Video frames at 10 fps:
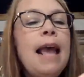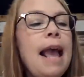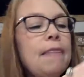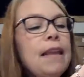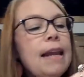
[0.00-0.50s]

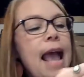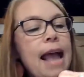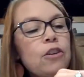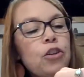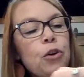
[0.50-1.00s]
And then
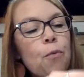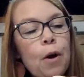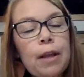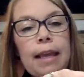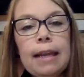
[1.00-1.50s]
as you're
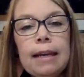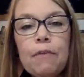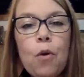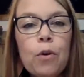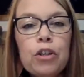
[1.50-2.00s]
working, of
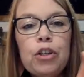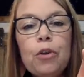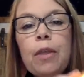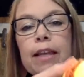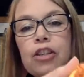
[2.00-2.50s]
course,
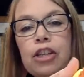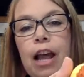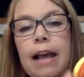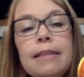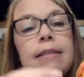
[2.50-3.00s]
you'll
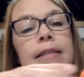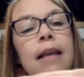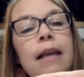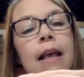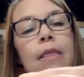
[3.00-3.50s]
adjust
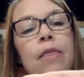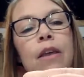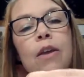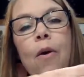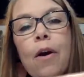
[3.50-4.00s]
the
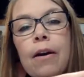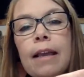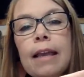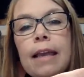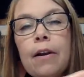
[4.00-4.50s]
yarn
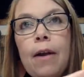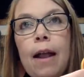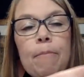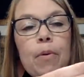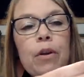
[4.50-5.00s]
here
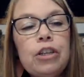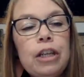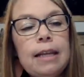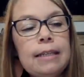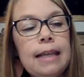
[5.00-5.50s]
and push
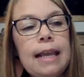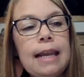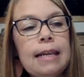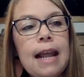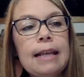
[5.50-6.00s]
it to get
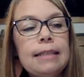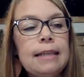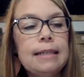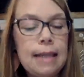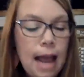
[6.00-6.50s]
it nice
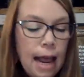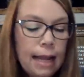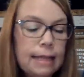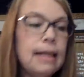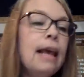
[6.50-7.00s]
and
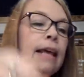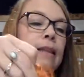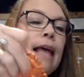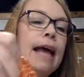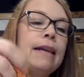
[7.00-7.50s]
tight,
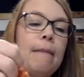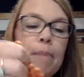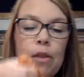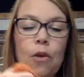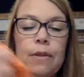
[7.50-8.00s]
lined up
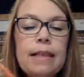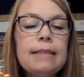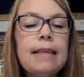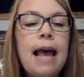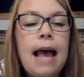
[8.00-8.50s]
along the
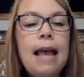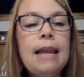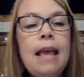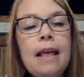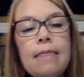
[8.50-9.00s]
side,
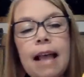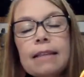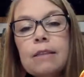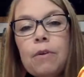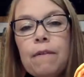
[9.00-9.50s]

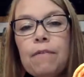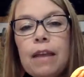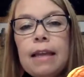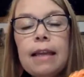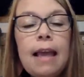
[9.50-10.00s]
that sort of
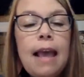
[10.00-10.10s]
thing,